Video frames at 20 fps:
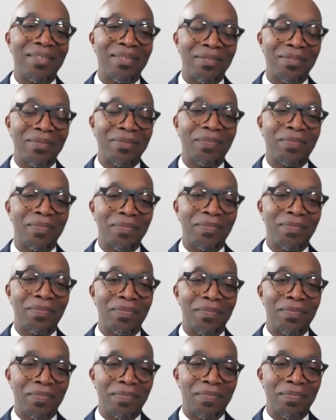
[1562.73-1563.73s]

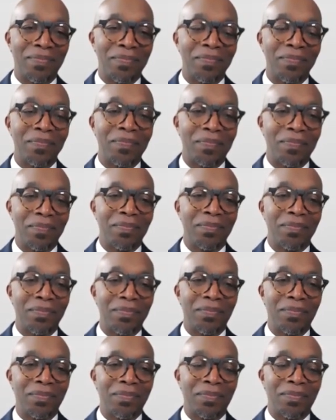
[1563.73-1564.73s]

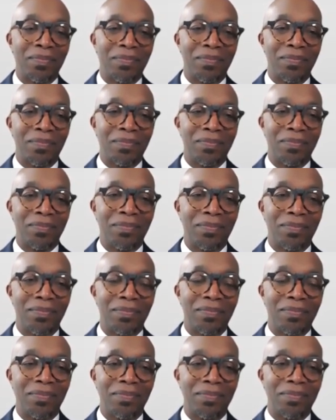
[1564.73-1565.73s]

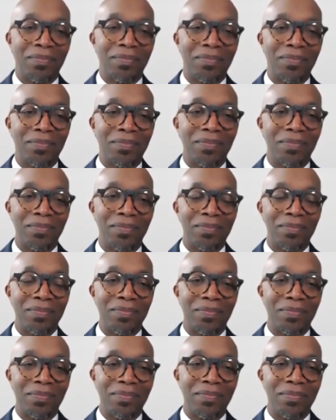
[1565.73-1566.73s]

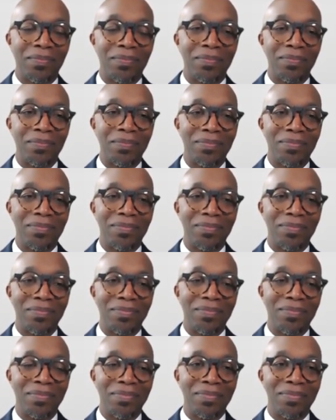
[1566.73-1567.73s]

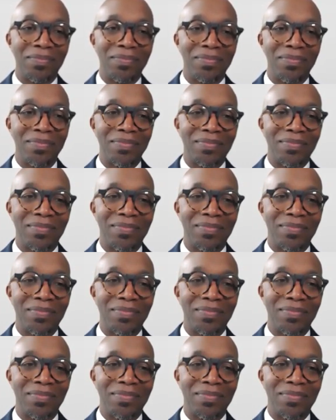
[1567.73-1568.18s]
(not speaking)